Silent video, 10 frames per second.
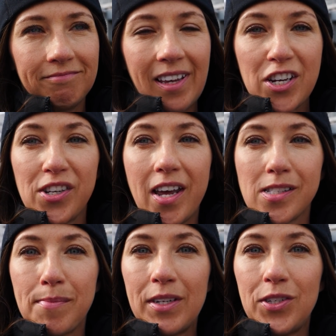actually
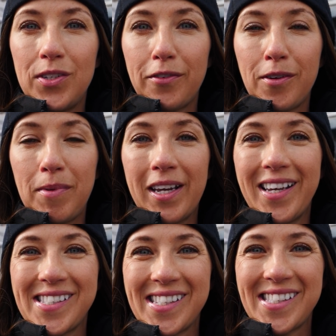hasn't been too different
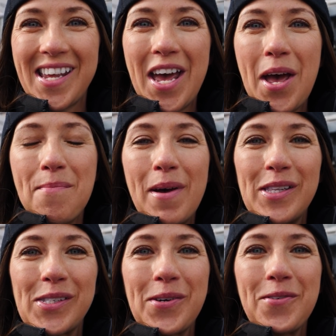because it's been
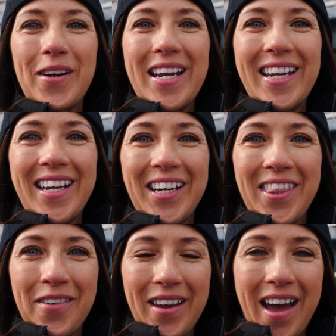so rainy here
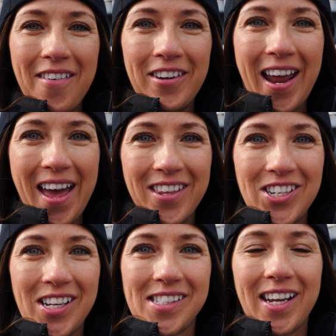that we haven't had the
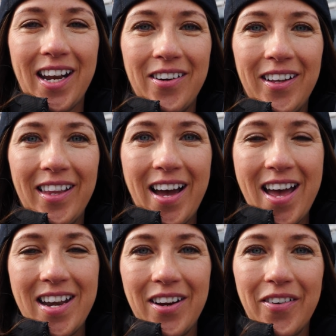chance to get out a lot
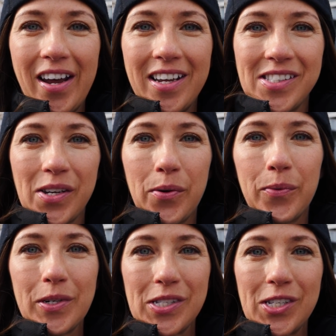anyway, so
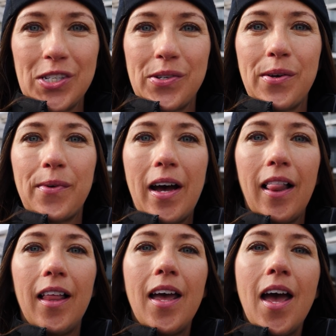we're still doing
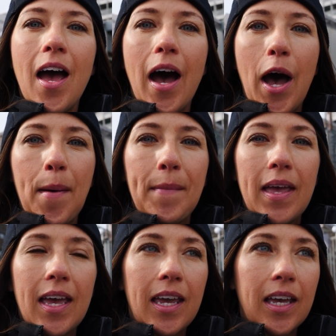well.
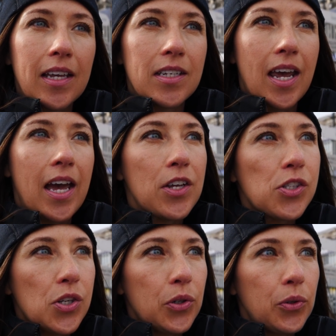And
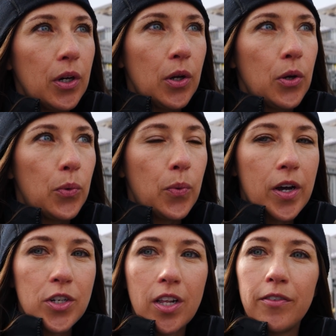as you
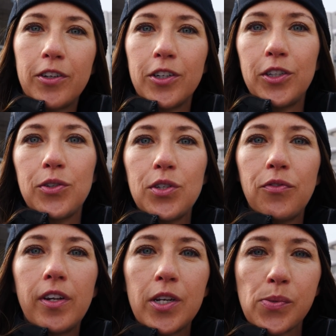watch all of your
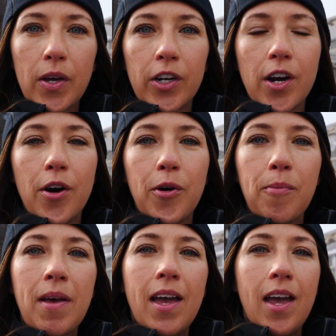YouTube videos while you're at home,